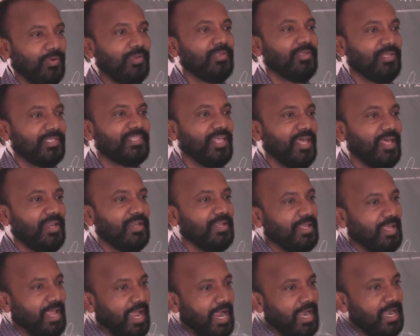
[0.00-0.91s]
is
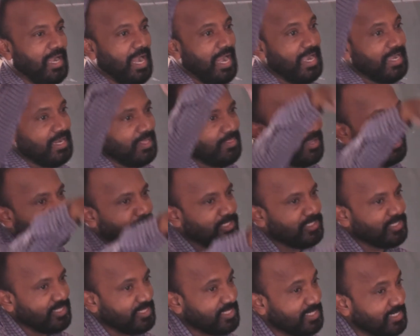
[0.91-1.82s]
there and light energy
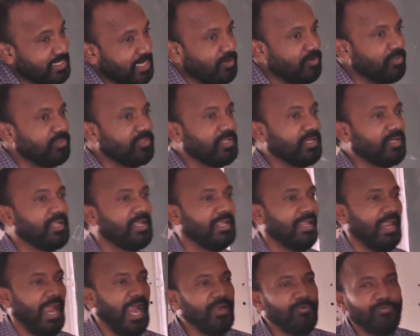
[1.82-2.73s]
is incident on it.
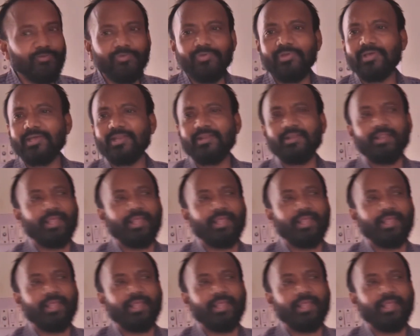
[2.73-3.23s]
And we are